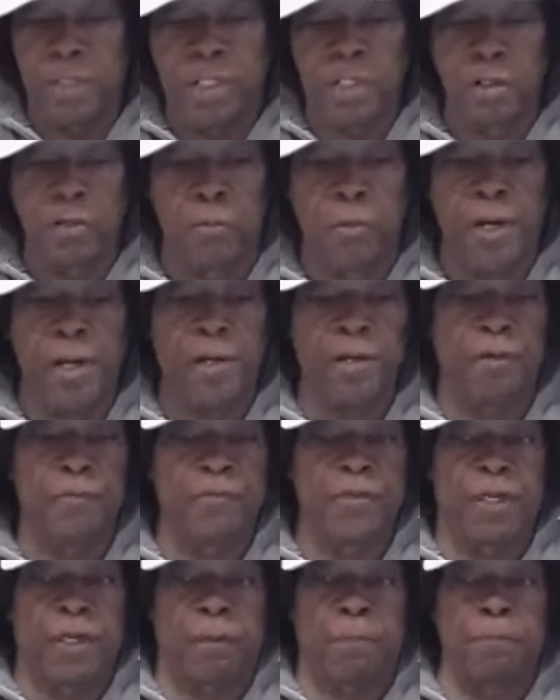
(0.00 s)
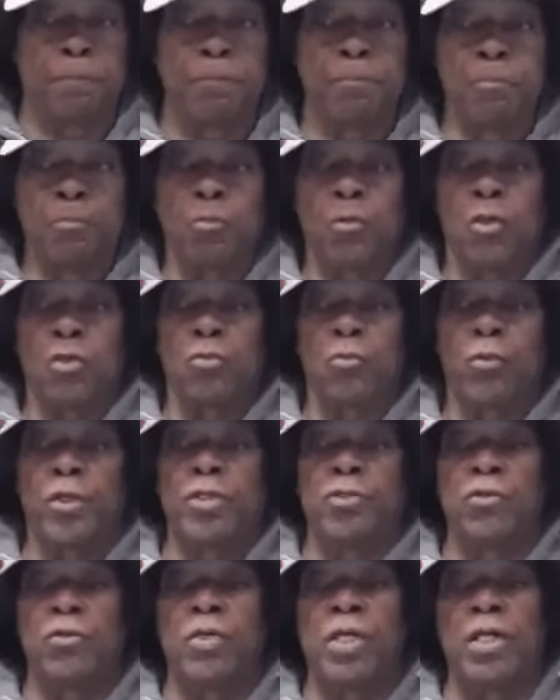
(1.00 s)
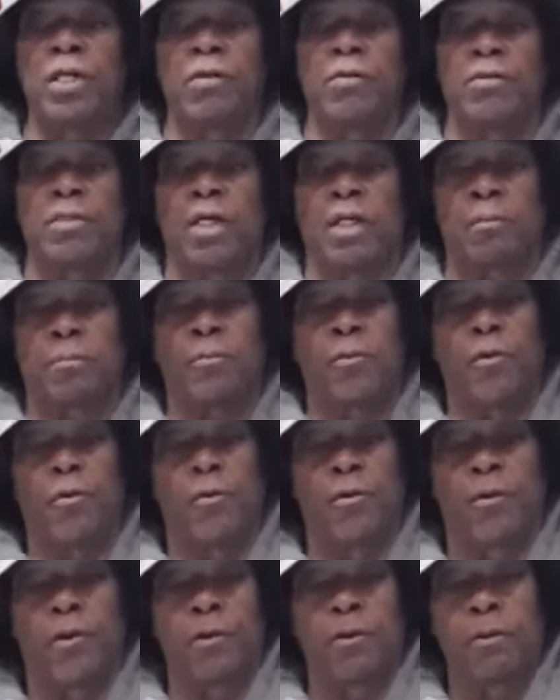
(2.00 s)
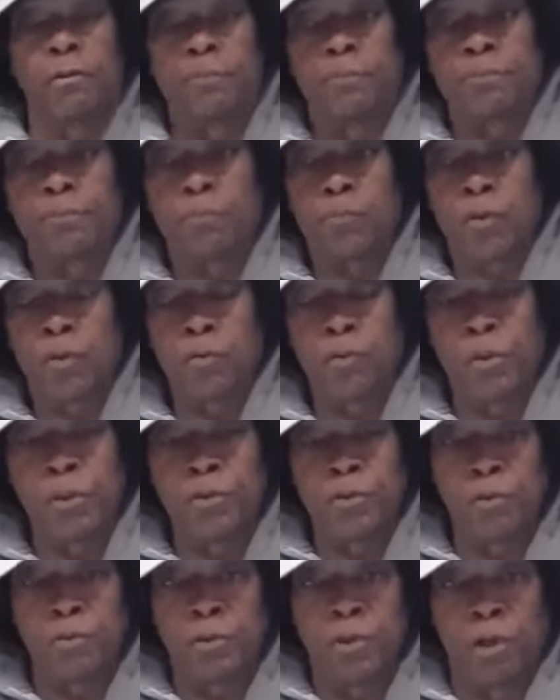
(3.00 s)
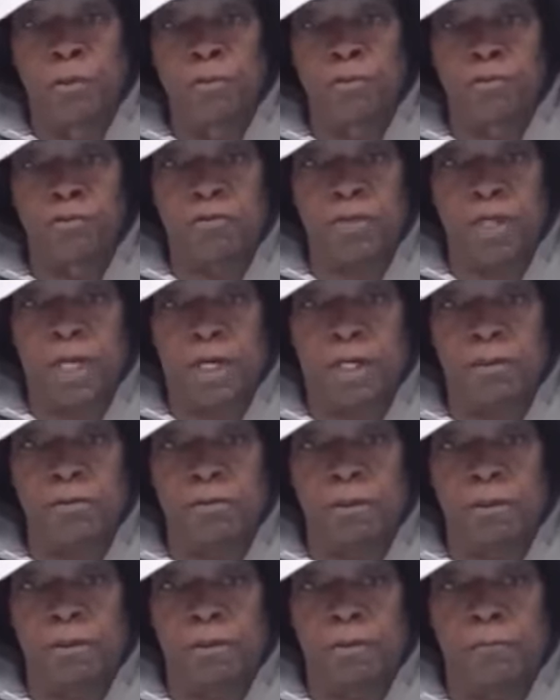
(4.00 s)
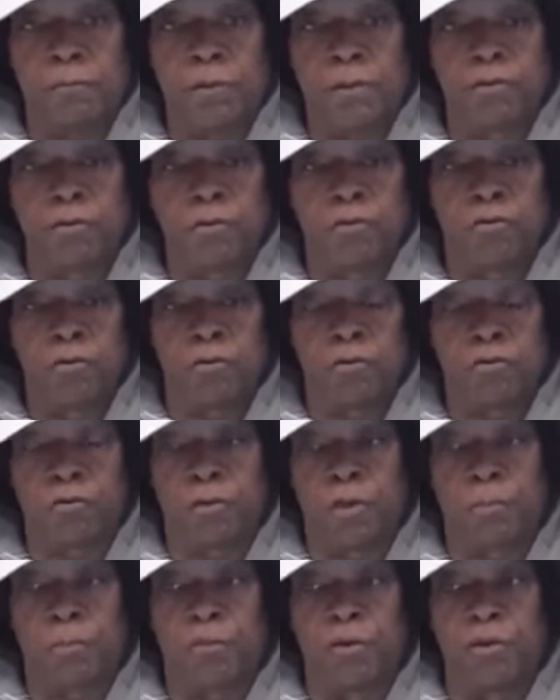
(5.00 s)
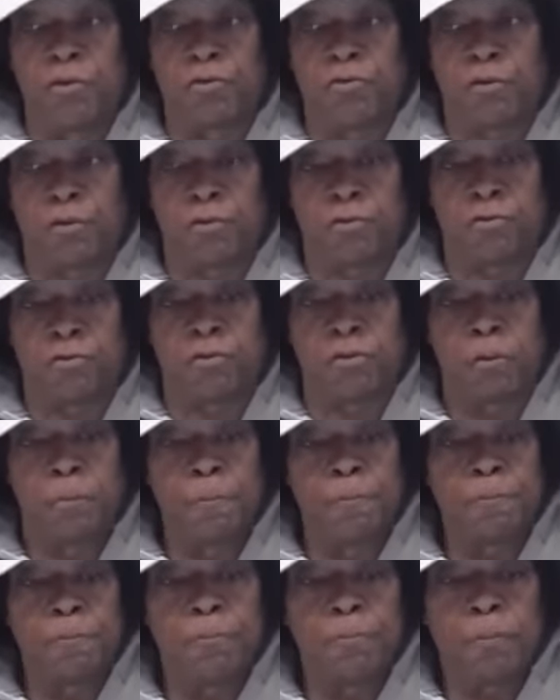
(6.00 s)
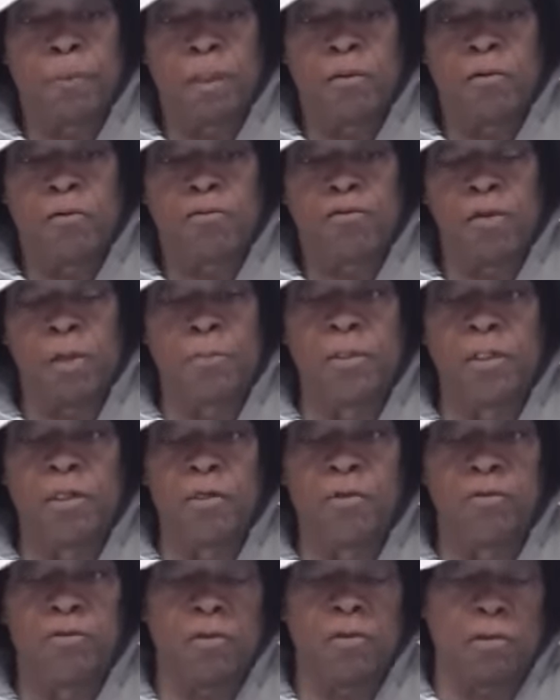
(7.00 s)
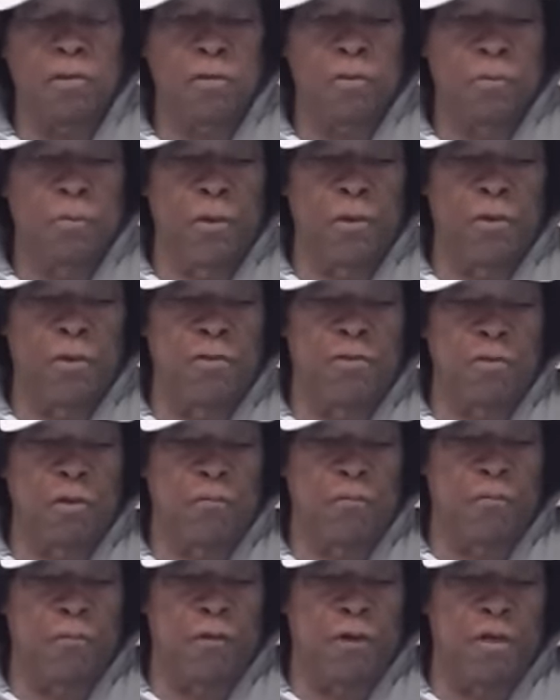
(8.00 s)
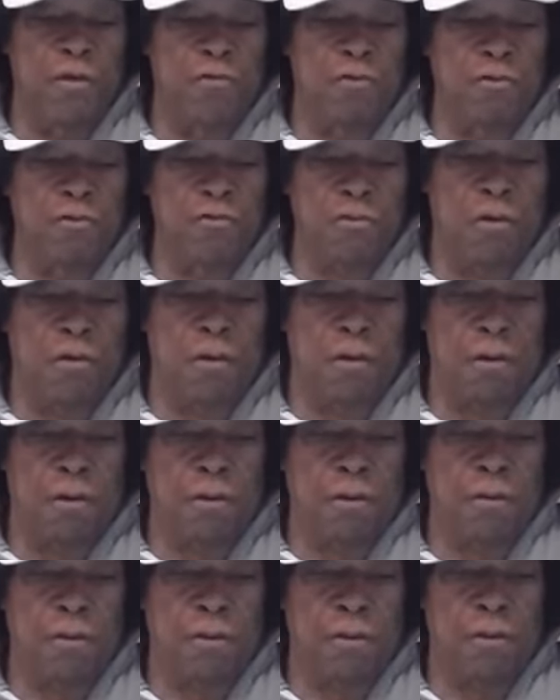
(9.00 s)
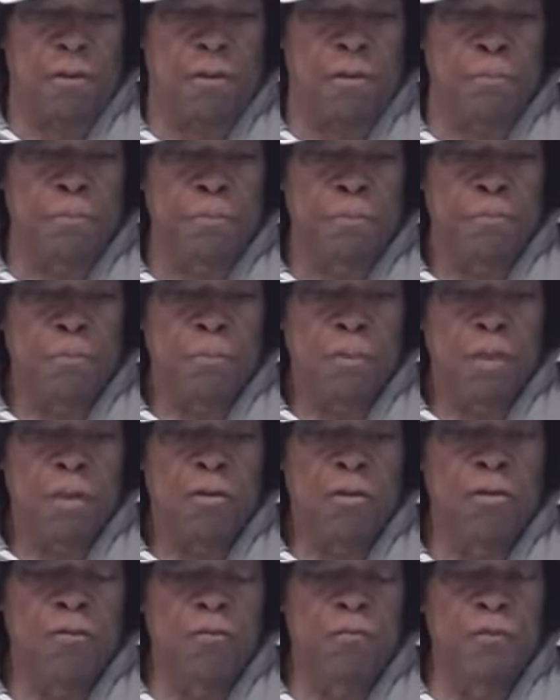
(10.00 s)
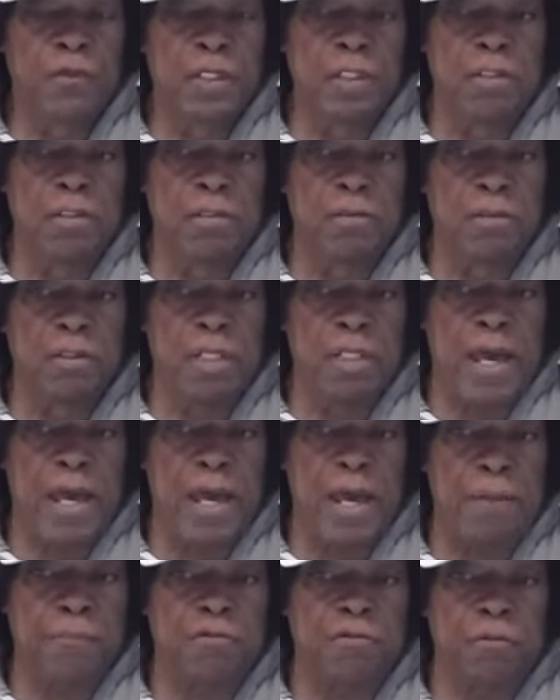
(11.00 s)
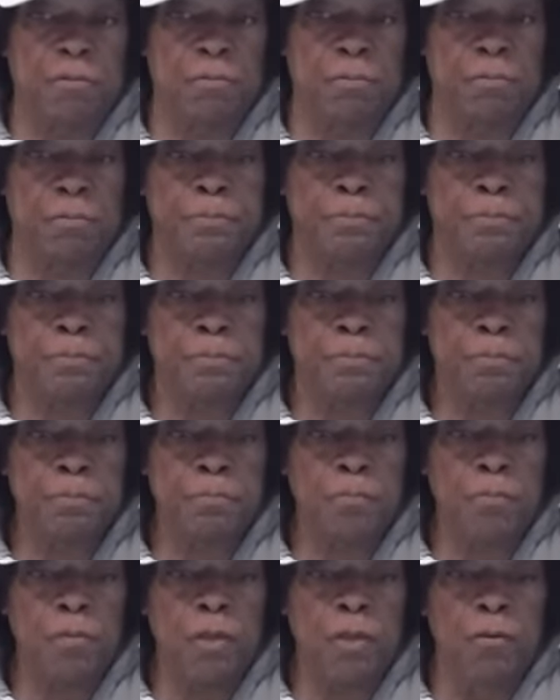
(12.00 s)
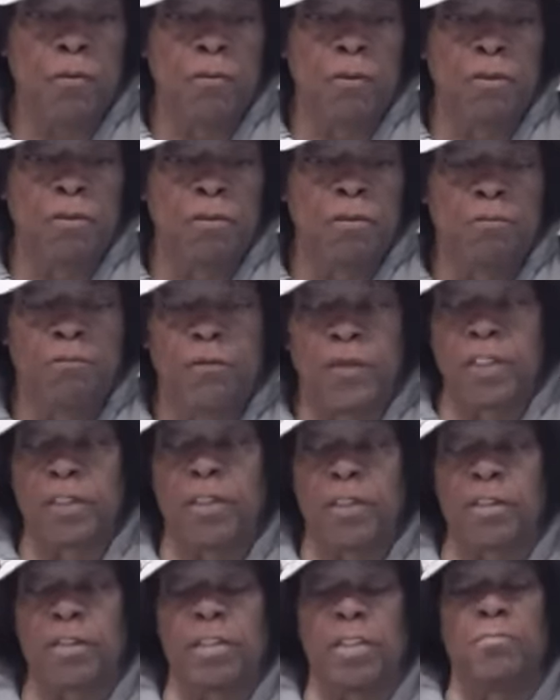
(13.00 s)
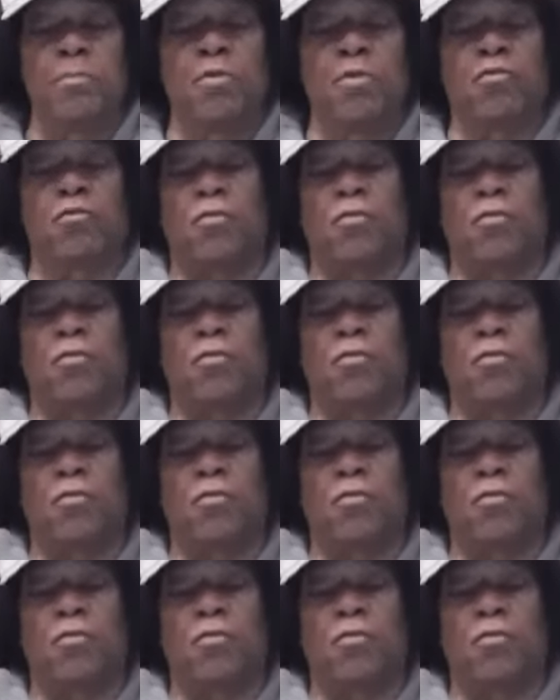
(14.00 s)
being aware of them when you hear them, or when you notice that when you do some research, some of these words and phrases are conveniently absent or conveniently